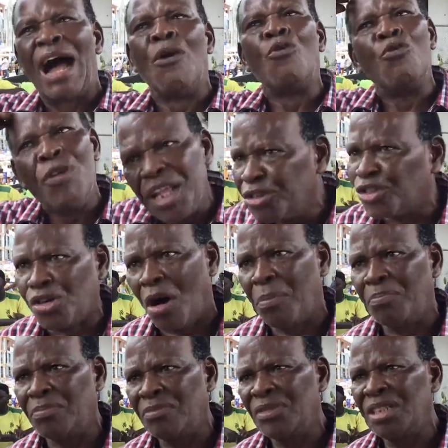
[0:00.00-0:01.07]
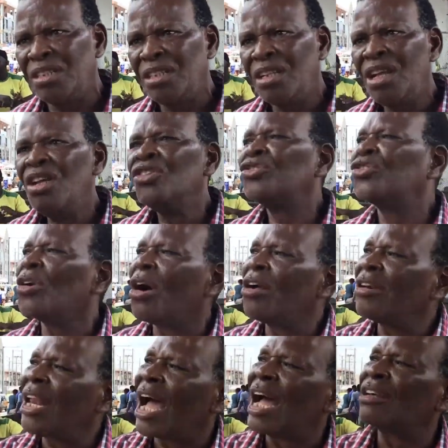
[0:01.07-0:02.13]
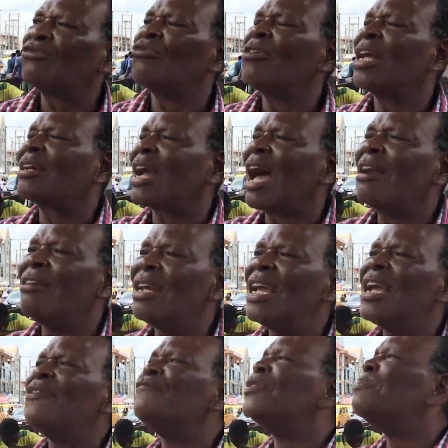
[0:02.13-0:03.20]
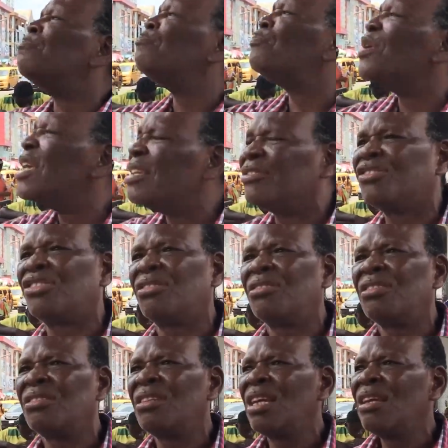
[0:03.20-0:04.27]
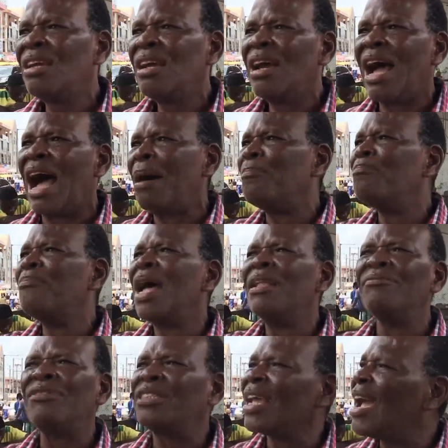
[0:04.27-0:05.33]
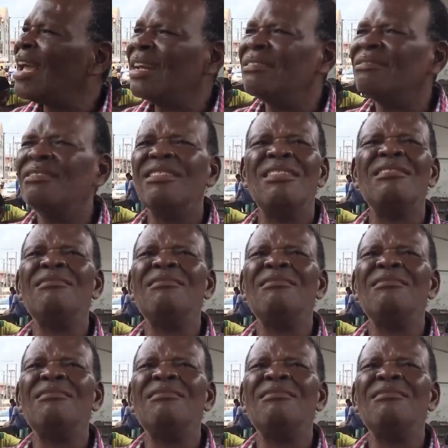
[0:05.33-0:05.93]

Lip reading: and wisdom, so that we can live in peace and maintain